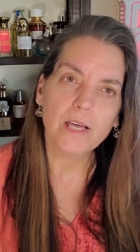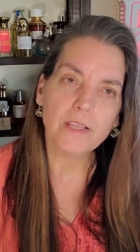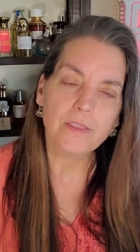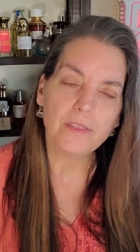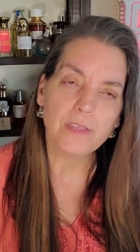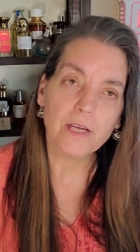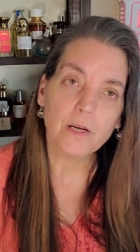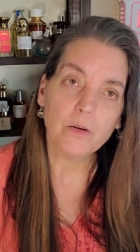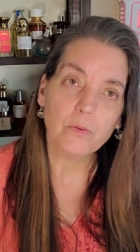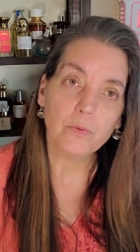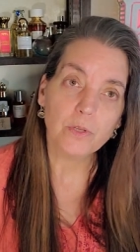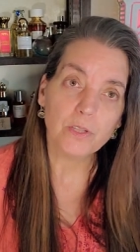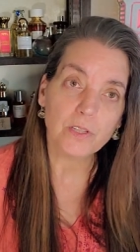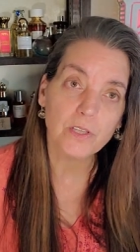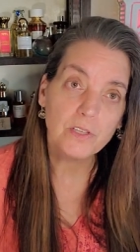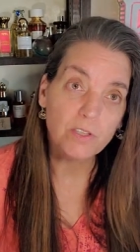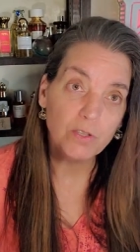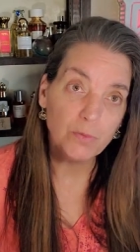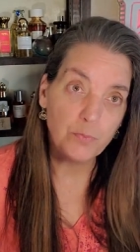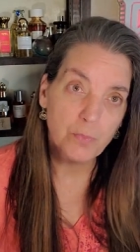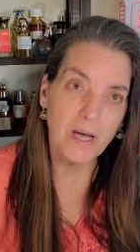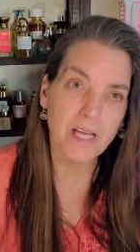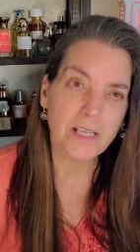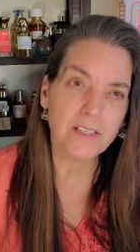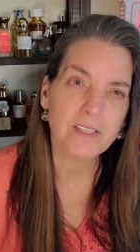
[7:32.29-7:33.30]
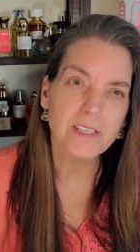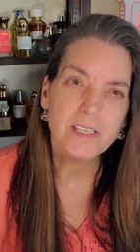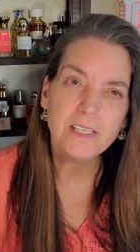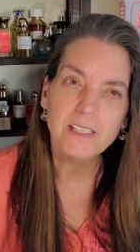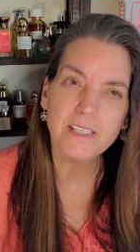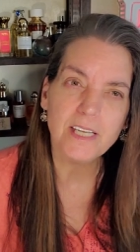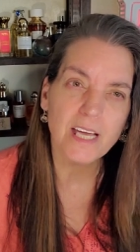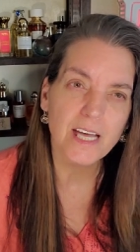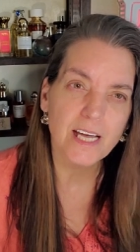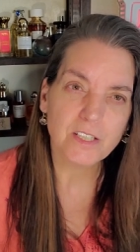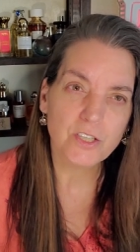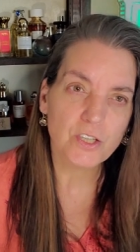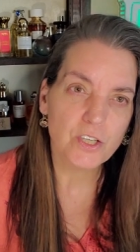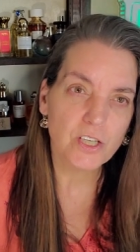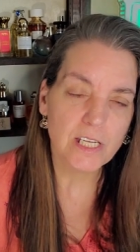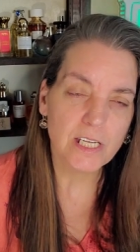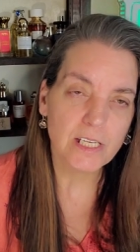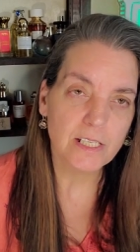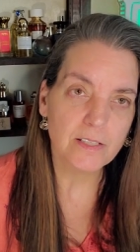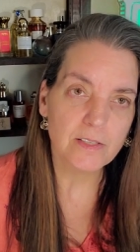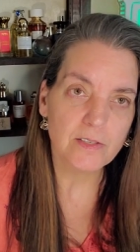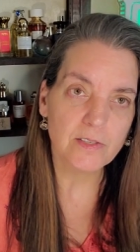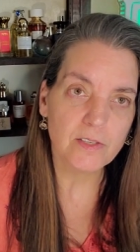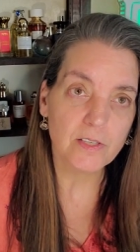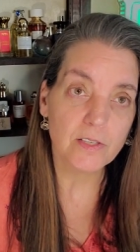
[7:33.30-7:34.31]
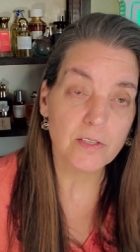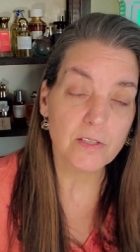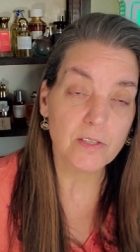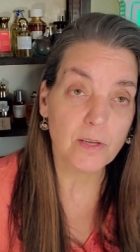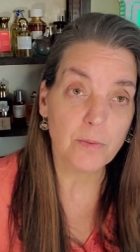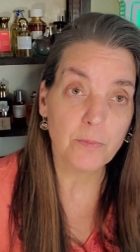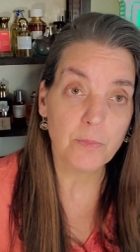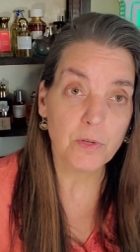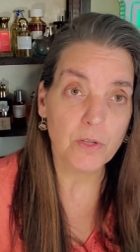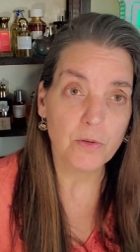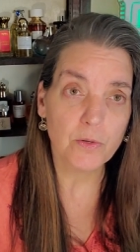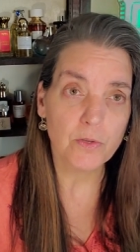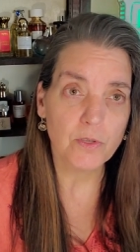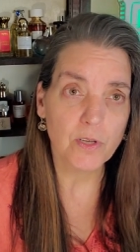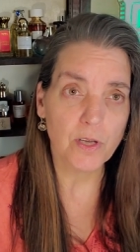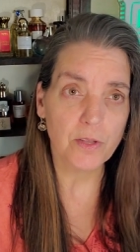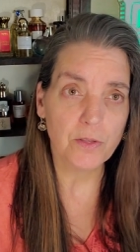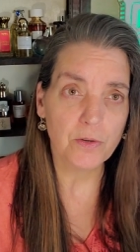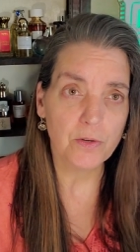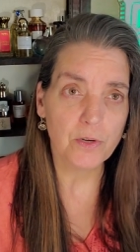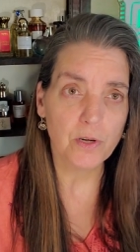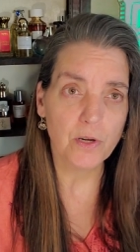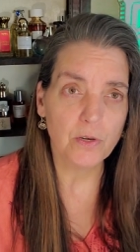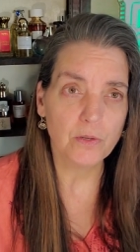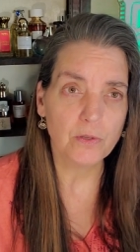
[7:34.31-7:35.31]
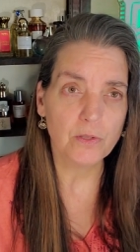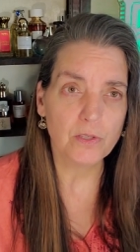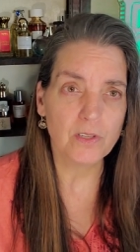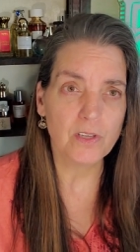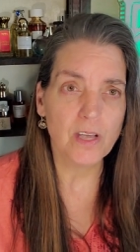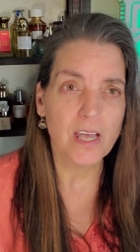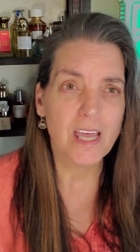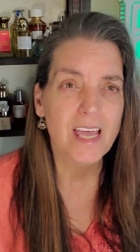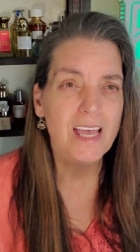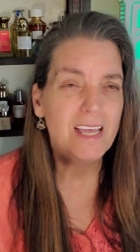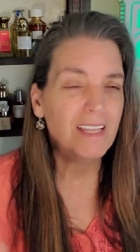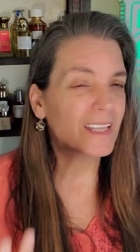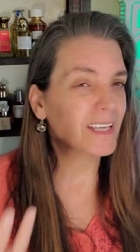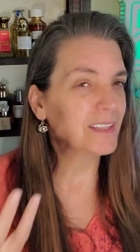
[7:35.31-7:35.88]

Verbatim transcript: I think, with the spicy tagetes and some of those other notes